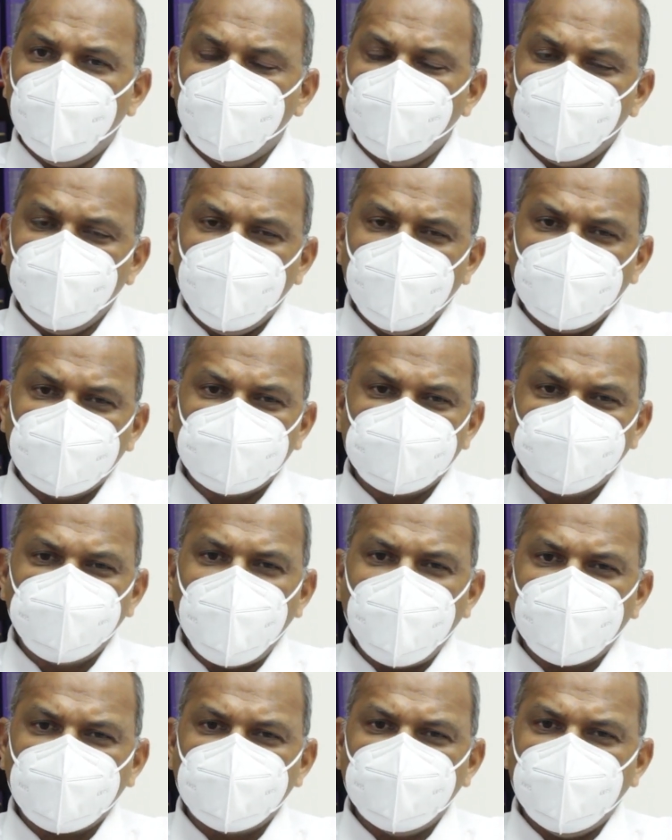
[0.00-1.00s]
We
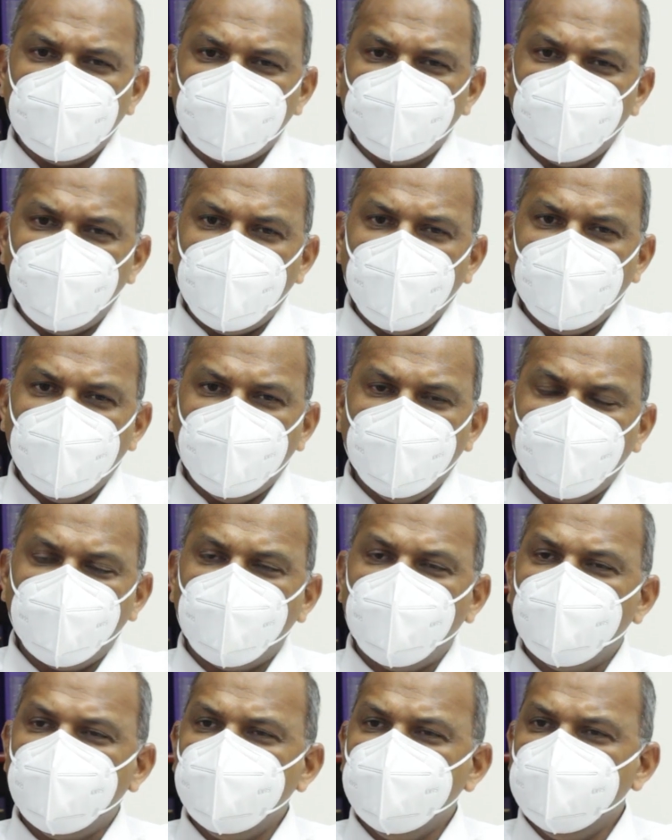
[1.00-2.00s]
expect that by
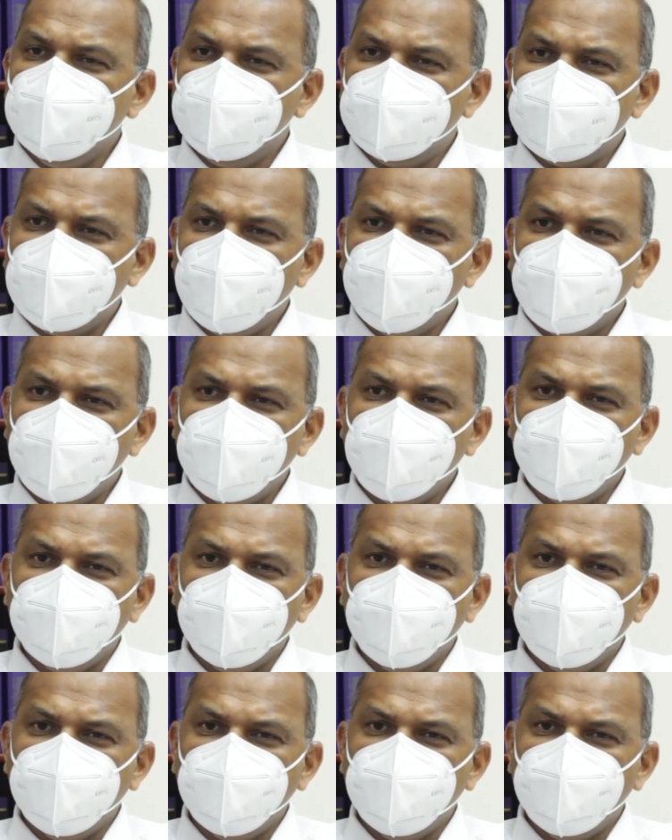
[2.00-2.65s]
early December